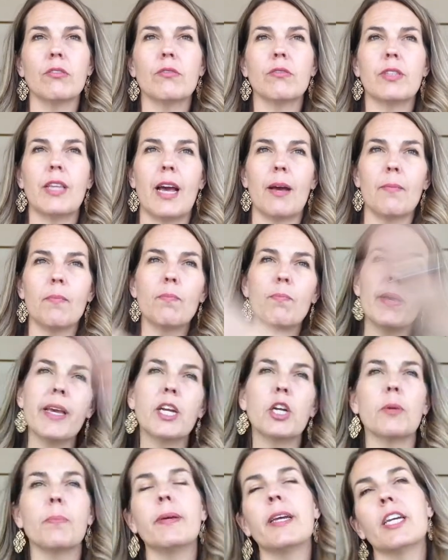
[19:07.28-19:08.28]
that
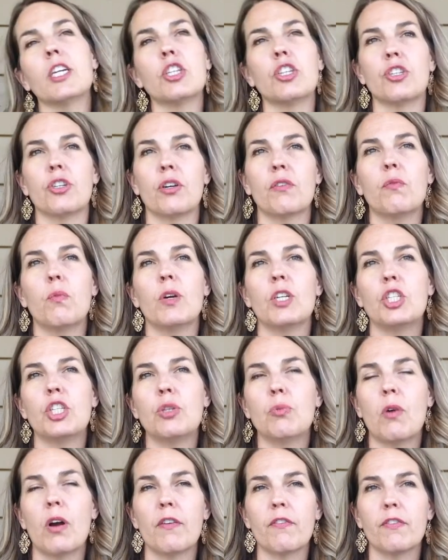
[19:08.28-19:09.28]
bigger picture of what
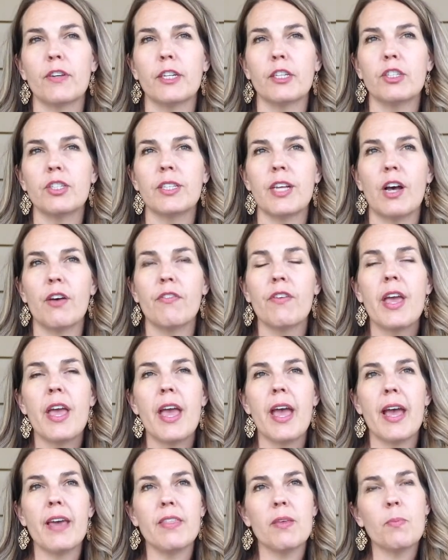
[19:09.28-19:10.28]
you want for yourself,
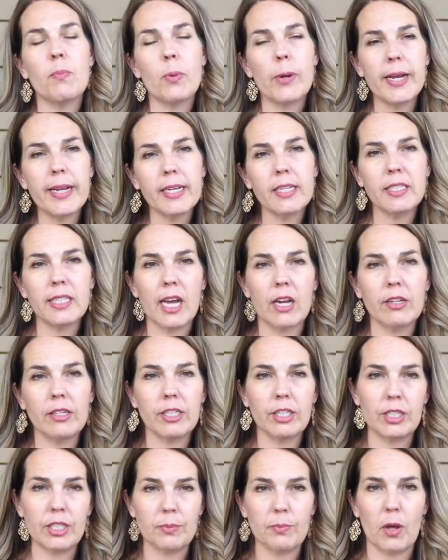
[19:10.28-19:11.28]
and then break it down
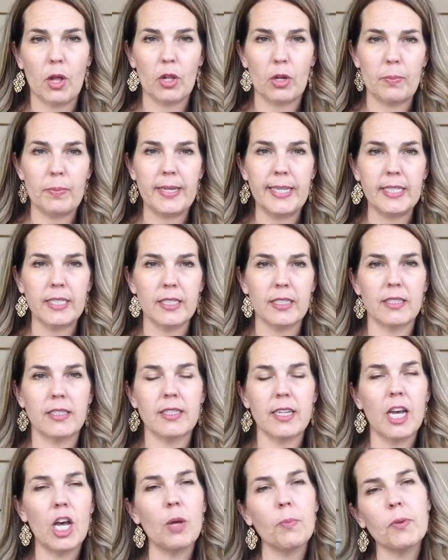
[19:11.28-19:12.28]
into smaller pieces
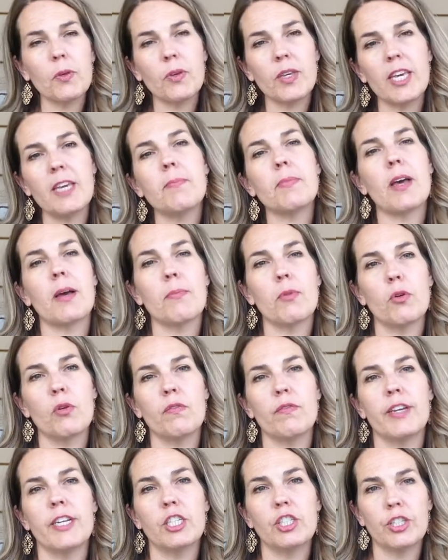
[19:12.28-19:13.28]
to help you keep that
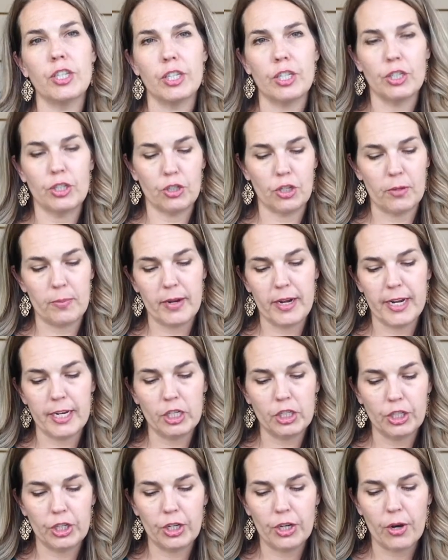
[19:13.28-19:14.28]
motivation and
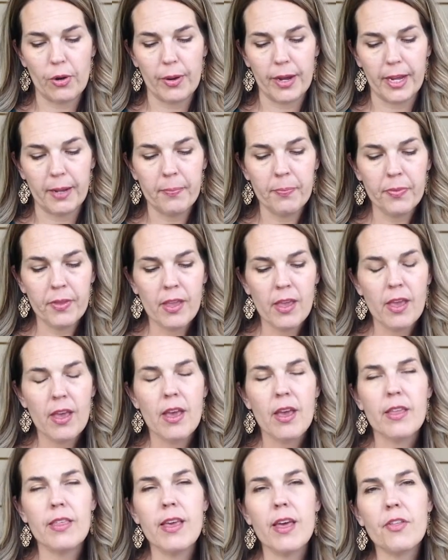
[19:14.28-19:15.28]
determination going.
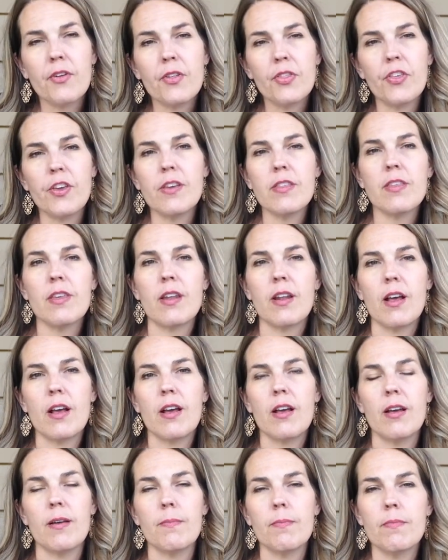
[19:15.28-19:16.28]
The other thing that
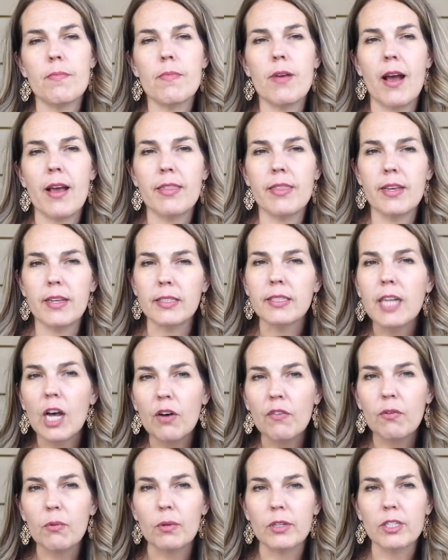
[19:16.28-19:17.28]
I think is
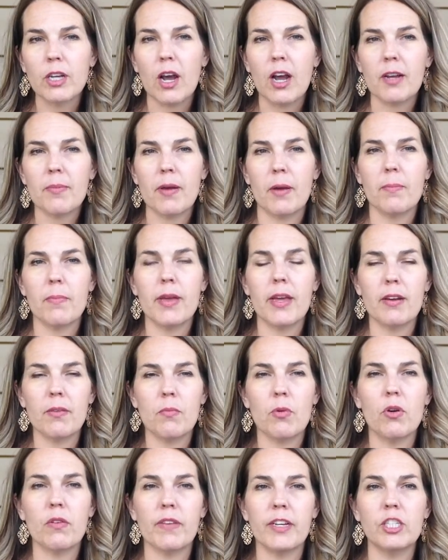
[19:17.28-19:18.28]
helpful when we're talking about
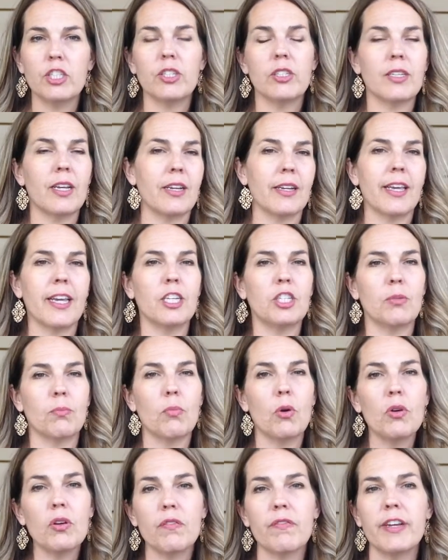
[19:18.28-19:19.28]
motivation and dedication,
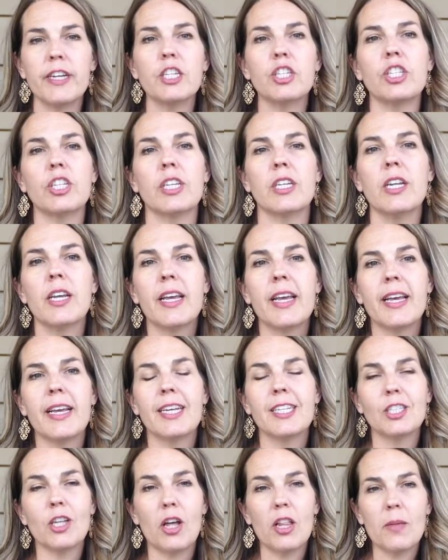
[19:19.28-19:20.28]
motivation
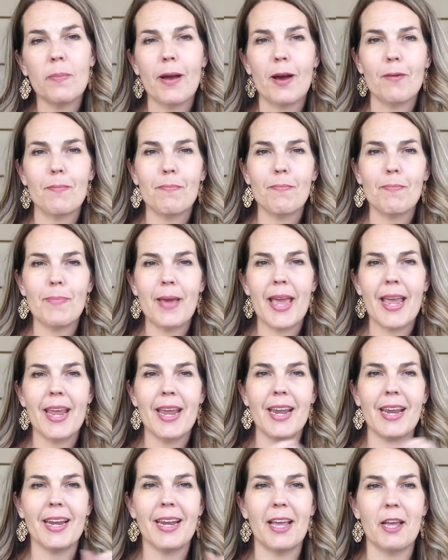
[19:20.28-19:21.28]
is all about
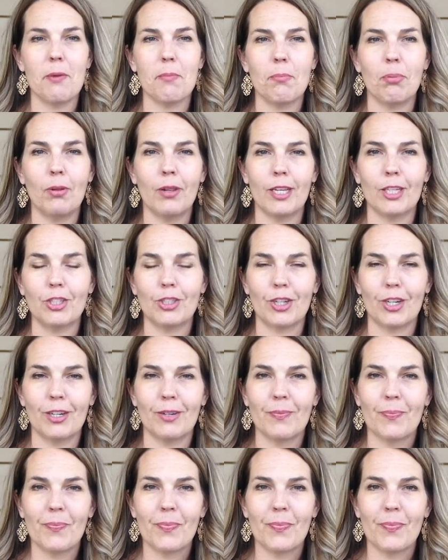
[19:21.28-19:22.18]
pain and pleasure.